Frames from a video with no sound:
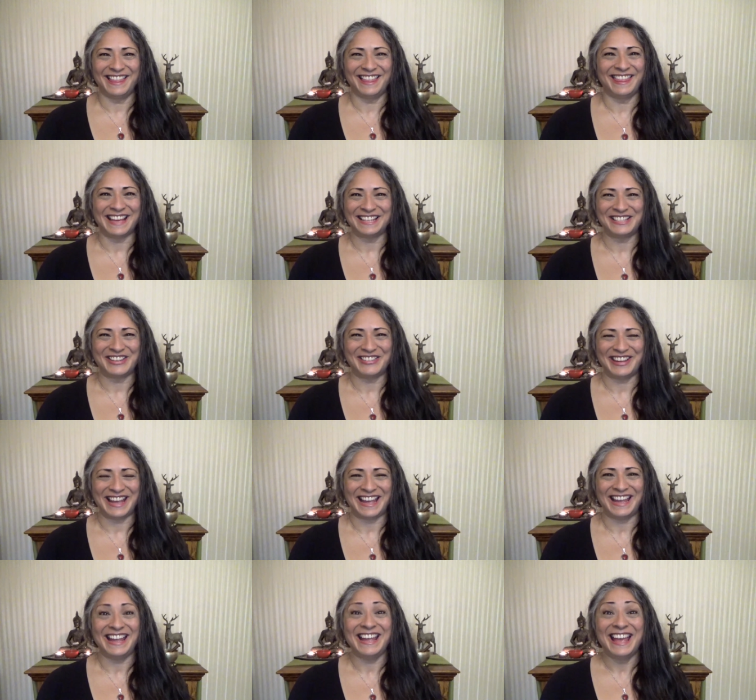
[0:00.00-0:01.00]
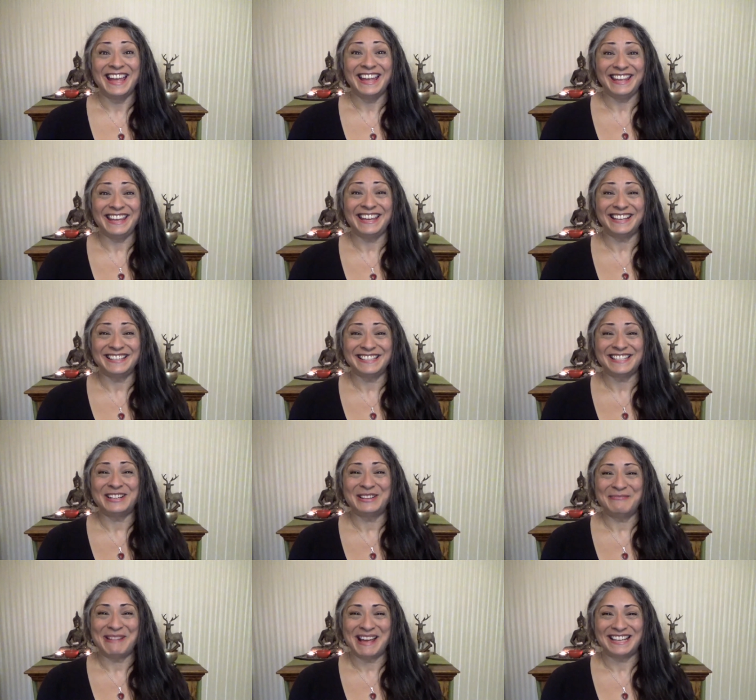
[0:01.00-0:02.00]
That's okay. You can
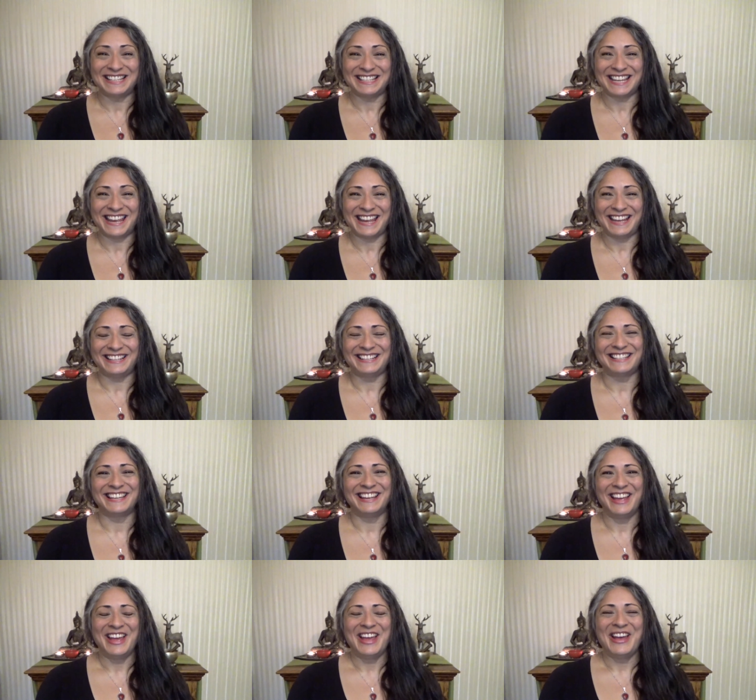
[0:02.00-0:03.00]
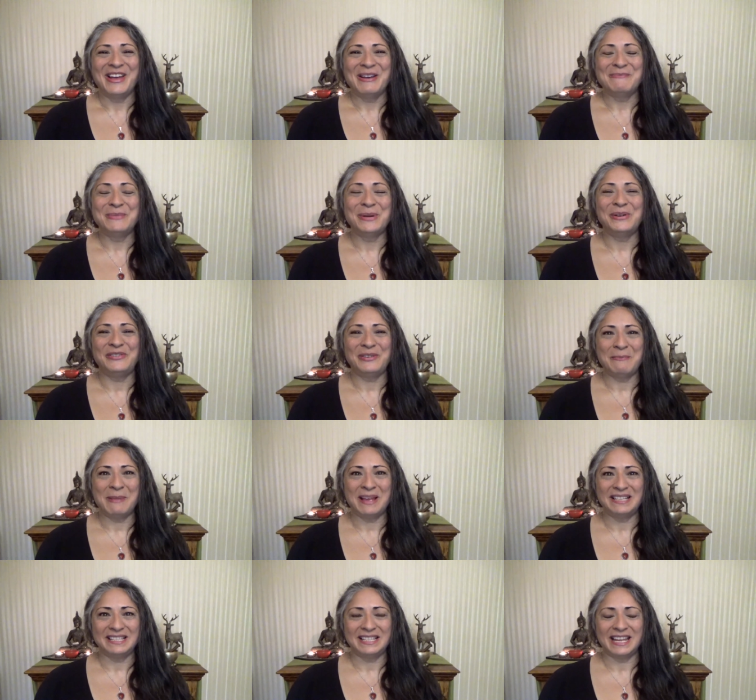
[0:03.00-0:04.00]
still meditate. Move in
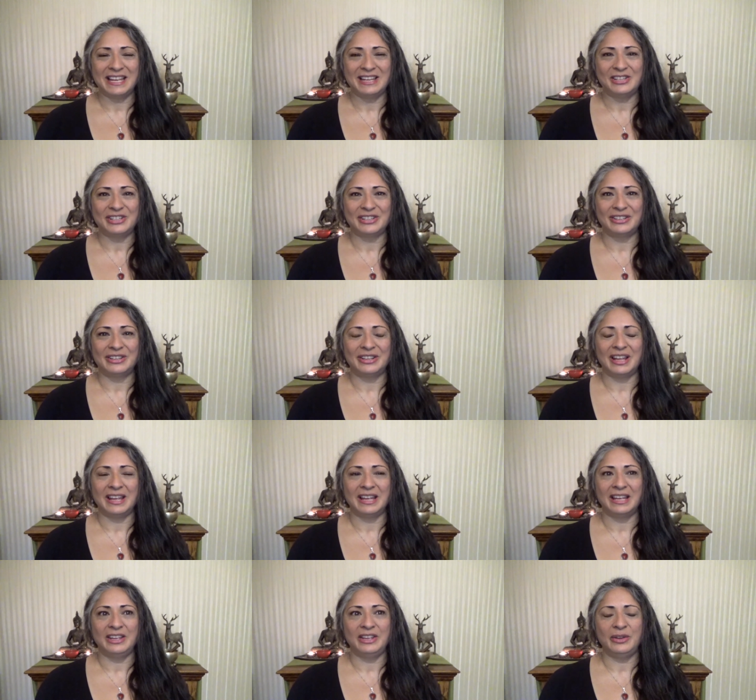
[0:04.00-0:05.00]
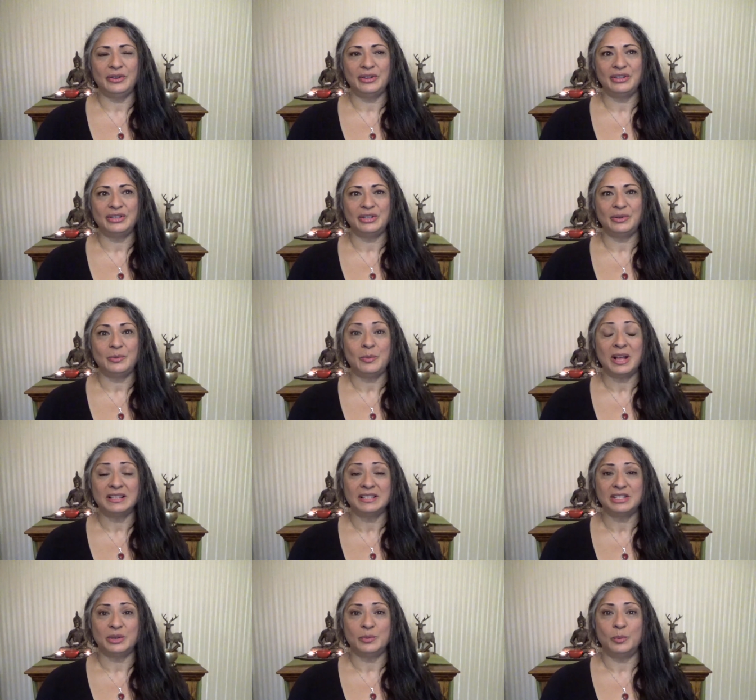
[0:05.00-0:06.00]
meditation. You can do
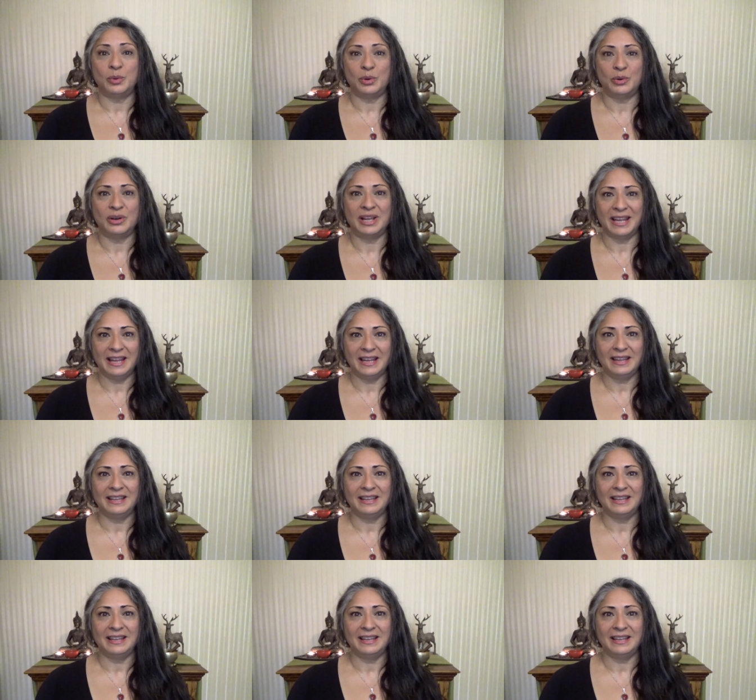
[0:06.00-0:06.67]
whilst you're walking